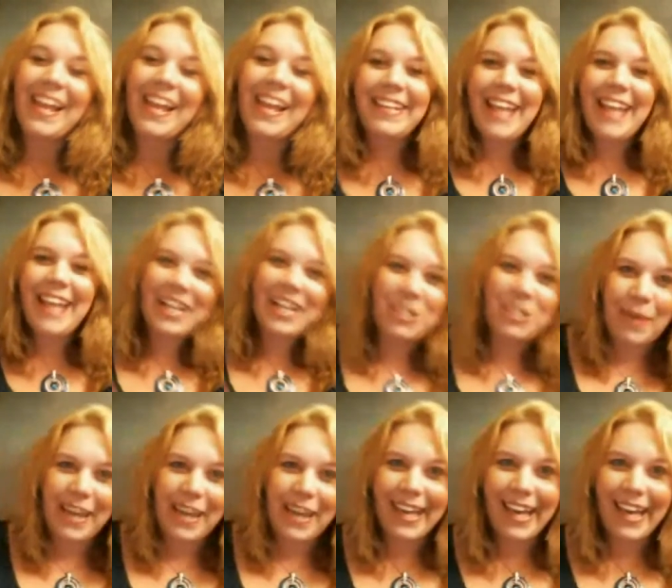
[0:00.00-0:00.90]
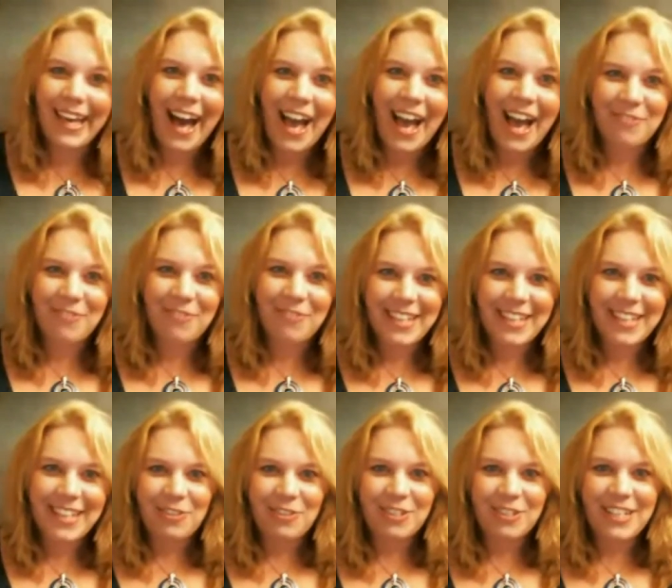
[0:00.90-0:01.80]
next week, I've
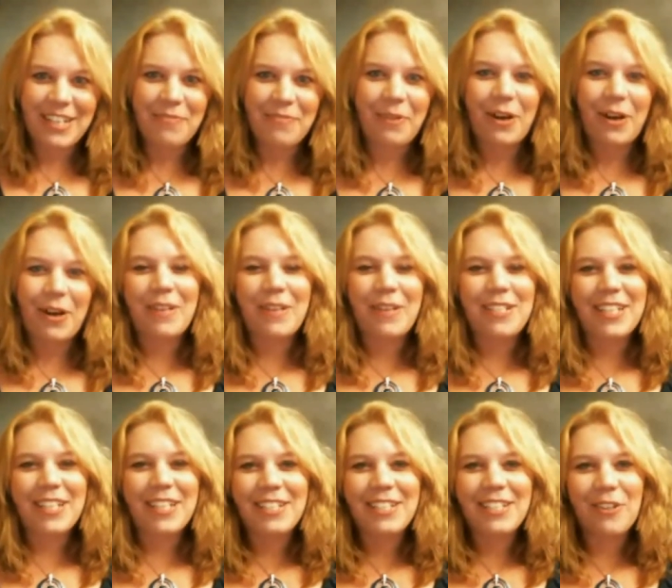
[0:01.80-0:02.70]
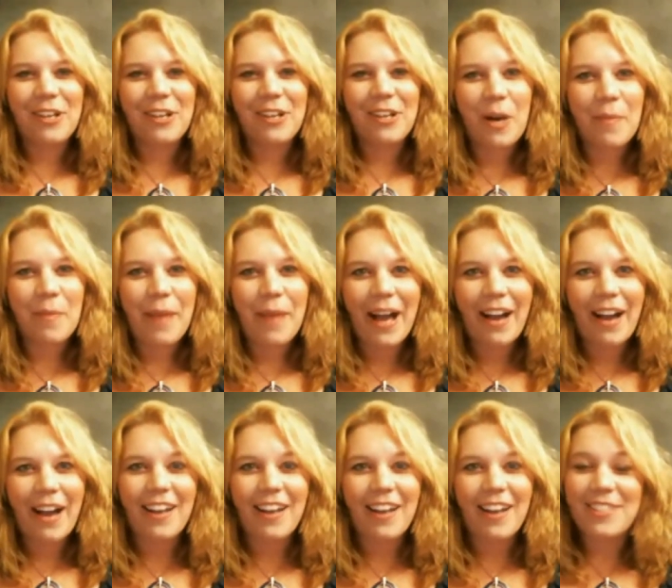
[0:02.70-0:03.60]
rescheduled it where a bunch of guests are going to come back
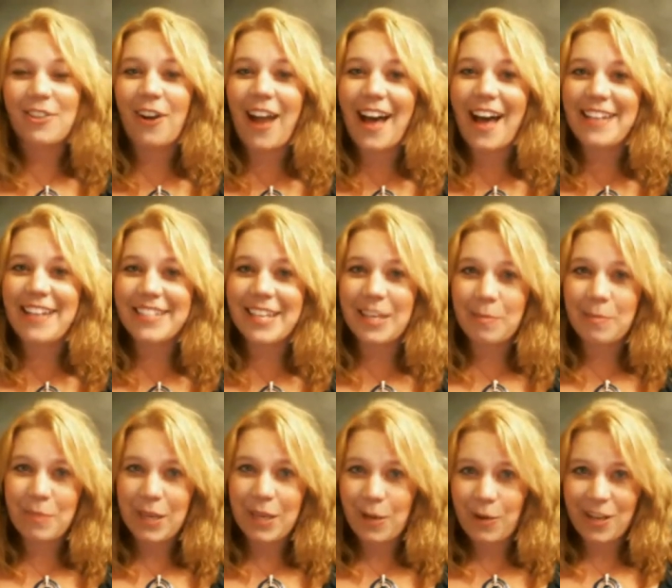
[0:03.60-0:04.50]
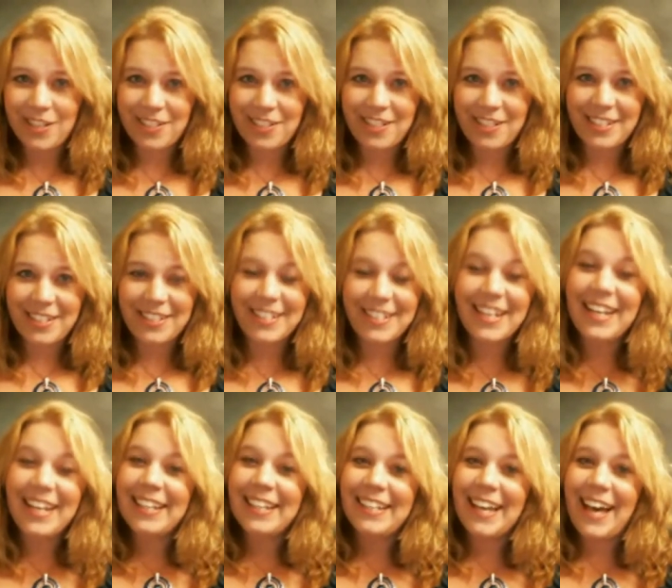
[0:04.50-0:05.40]
on and start asking me questions.
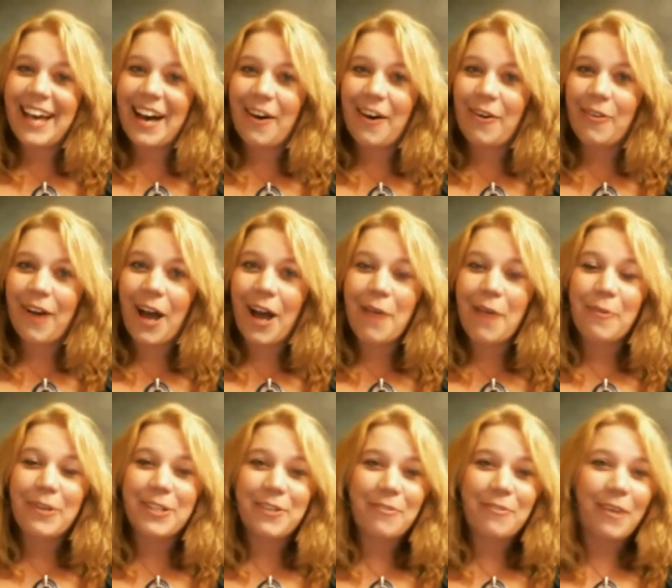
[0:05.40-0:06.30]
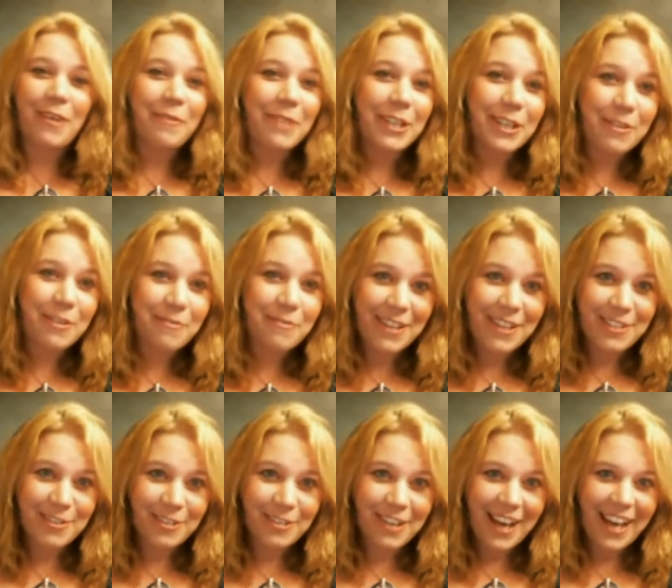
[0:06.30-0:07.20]
Now, I wonder if I'm going to
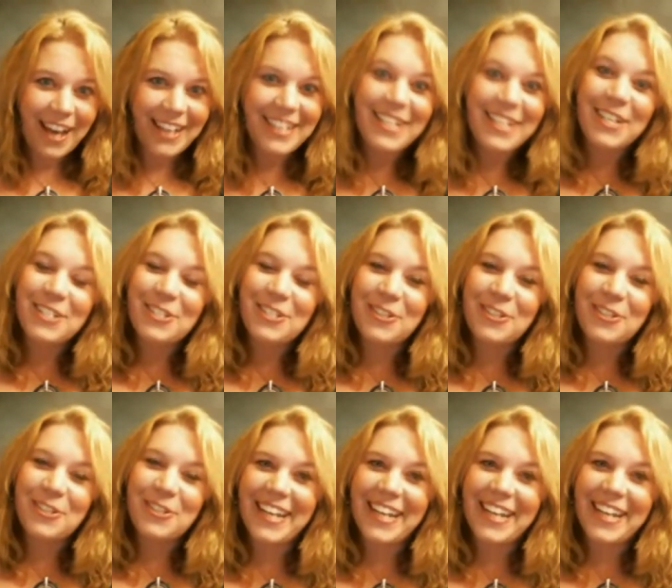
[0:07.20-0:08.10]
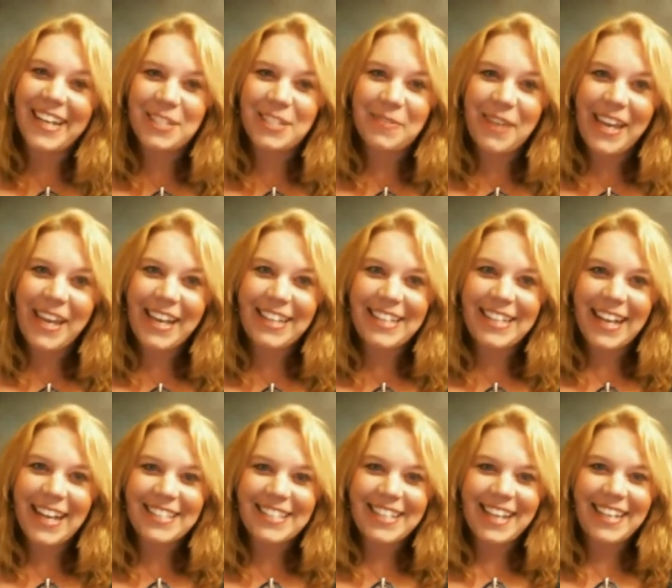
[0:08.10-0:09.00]
confess or not. Tune in next week,
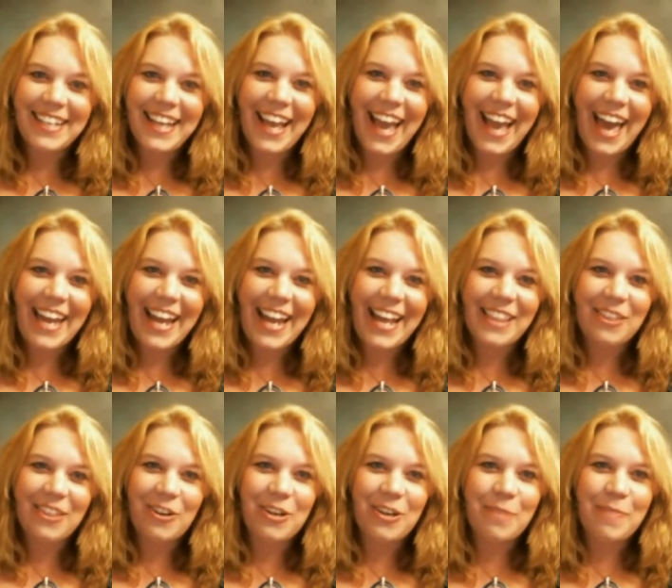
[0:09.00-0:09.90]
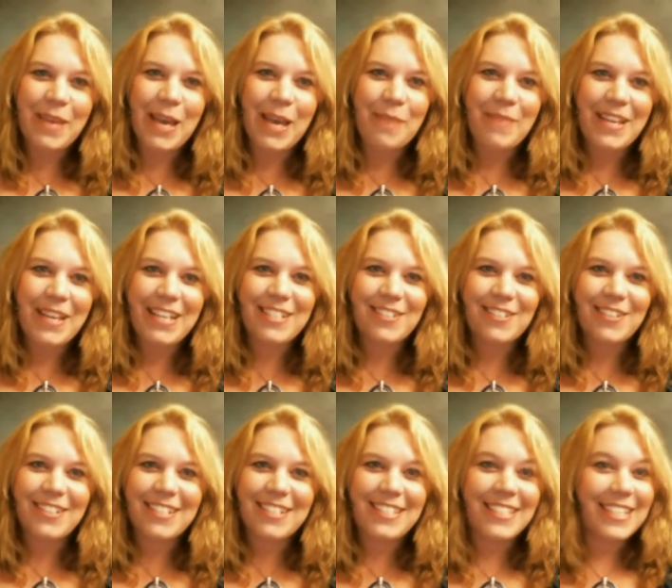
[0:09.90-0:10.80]
next Sunday, 8:30 p.m.
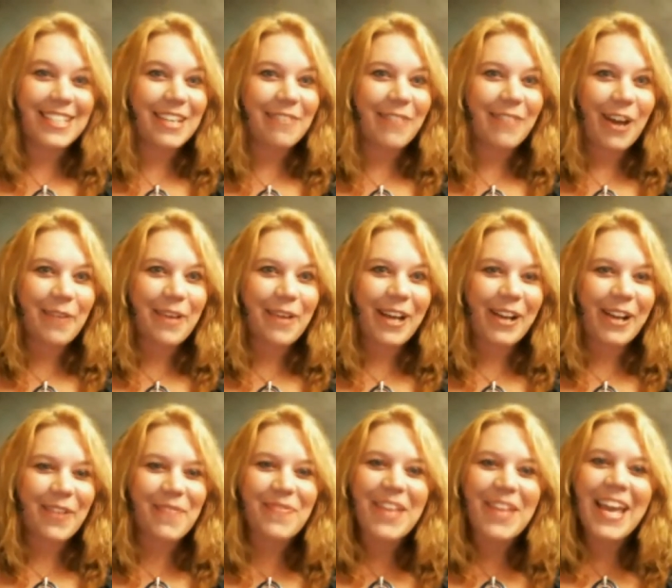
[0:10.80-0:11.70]
Eastern, to see if I will.